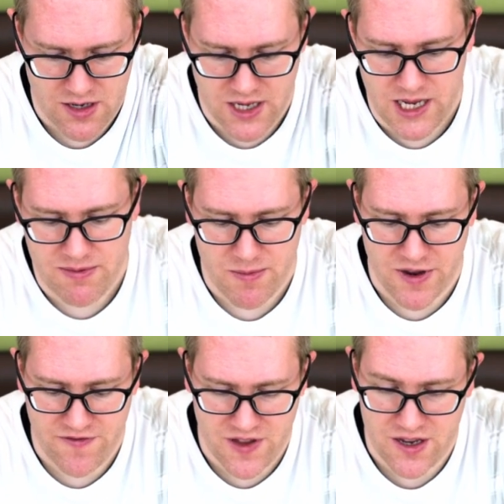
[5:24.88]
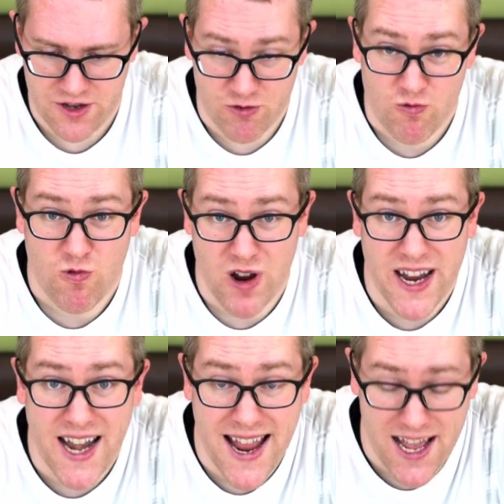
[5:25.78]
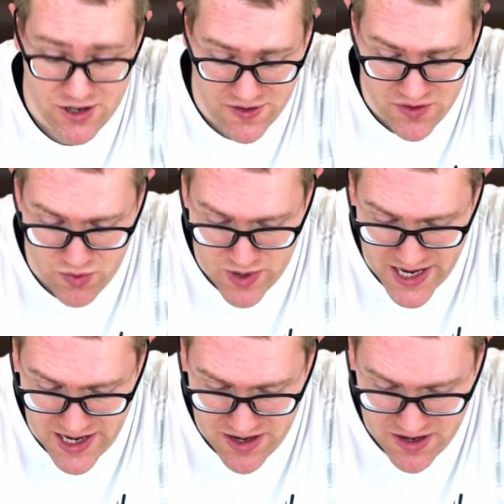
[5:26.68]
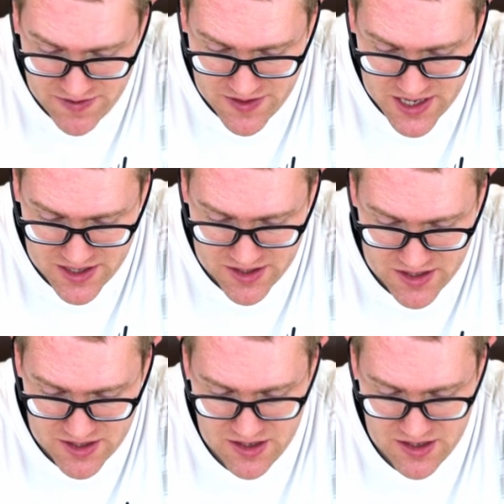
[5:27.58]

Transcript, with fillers: keeping my fingers right out of the way of this.